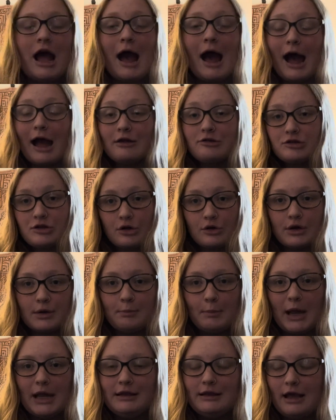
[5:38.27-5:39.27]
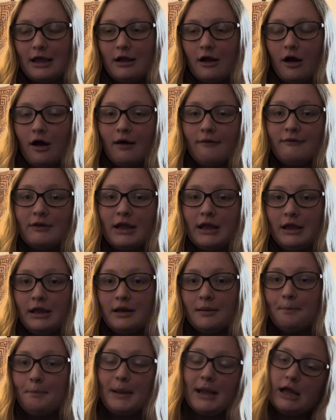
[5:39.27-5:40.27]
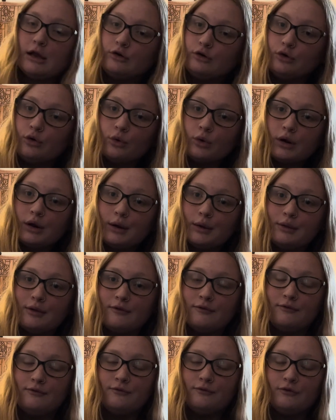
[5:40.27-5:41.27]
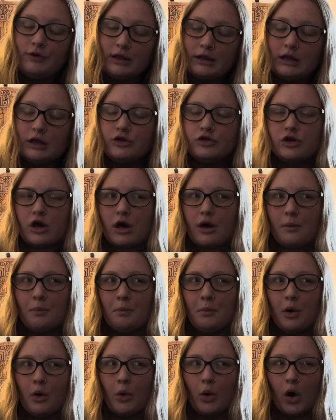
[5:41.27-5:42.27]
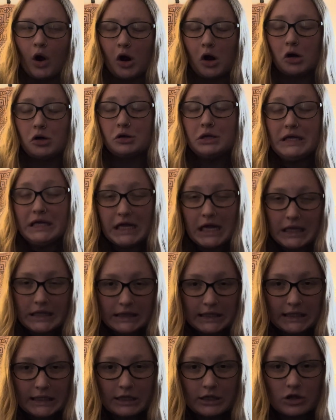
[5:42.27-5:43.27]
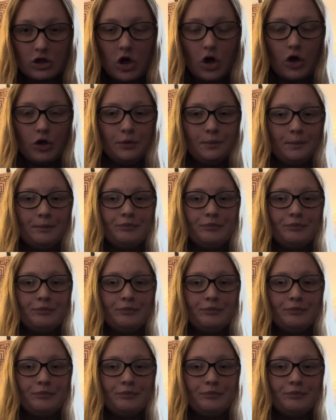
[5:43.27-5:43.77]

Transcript: I started my day off in Pandora, the village of Mohari, I think it's called.